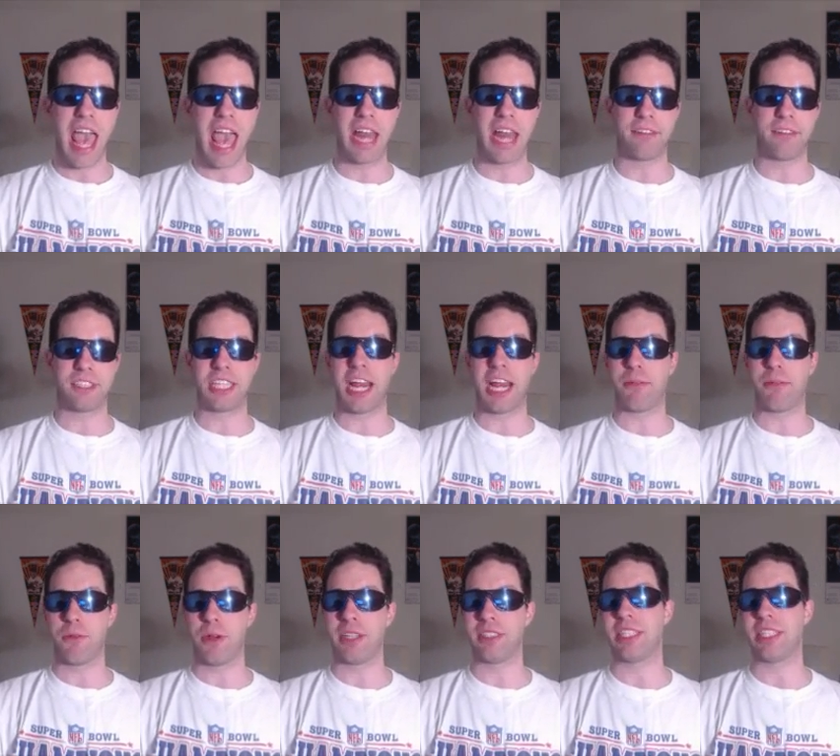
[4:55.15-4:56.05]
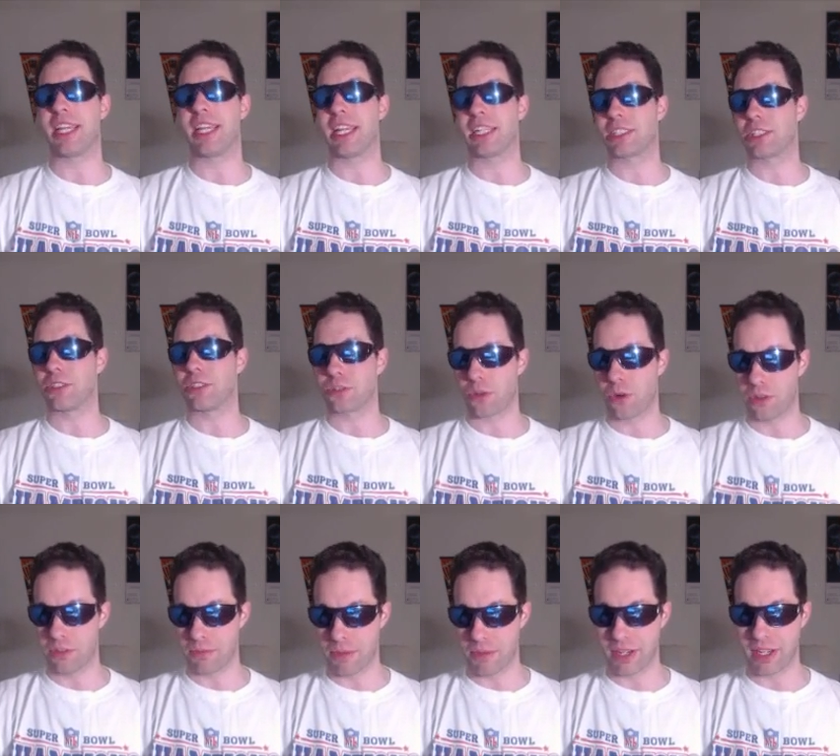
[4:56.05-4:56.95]
and if Shane wins, he gets
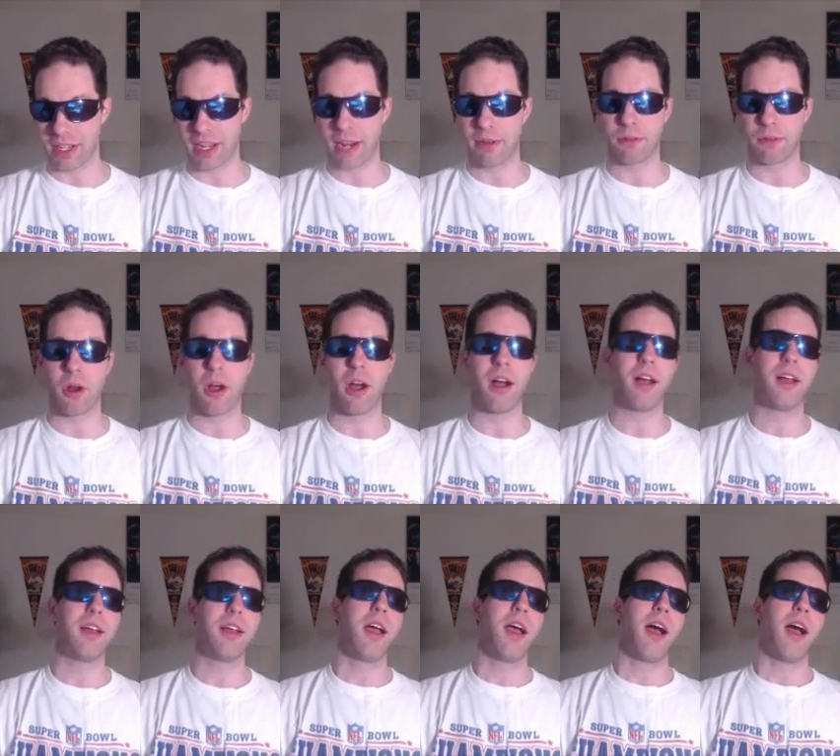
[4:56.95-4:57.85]
control of Monday Night Raw.